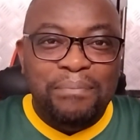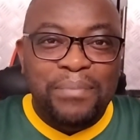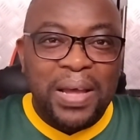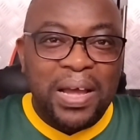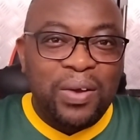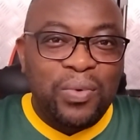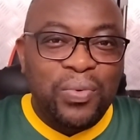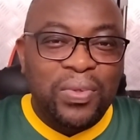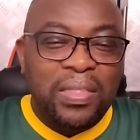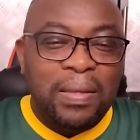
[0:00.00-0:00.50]

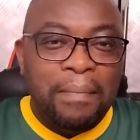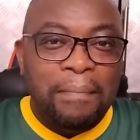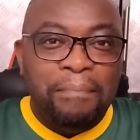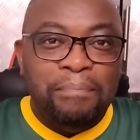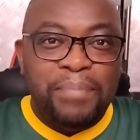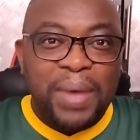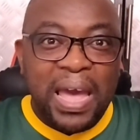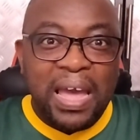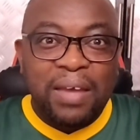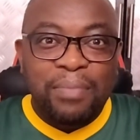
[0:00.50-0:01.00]
back with a
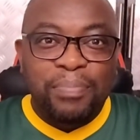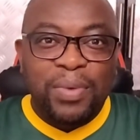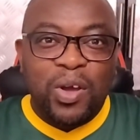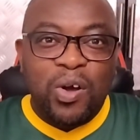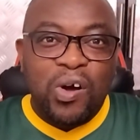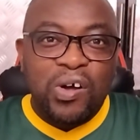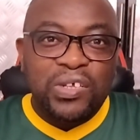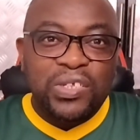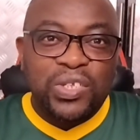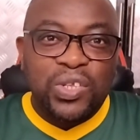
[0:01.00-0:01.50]
bang
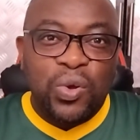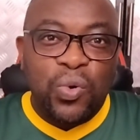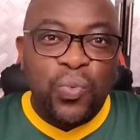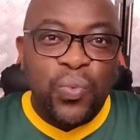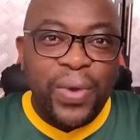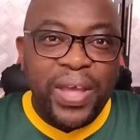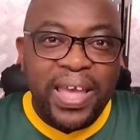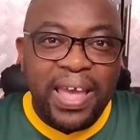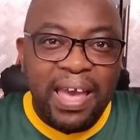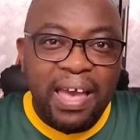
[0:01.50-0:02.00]
because we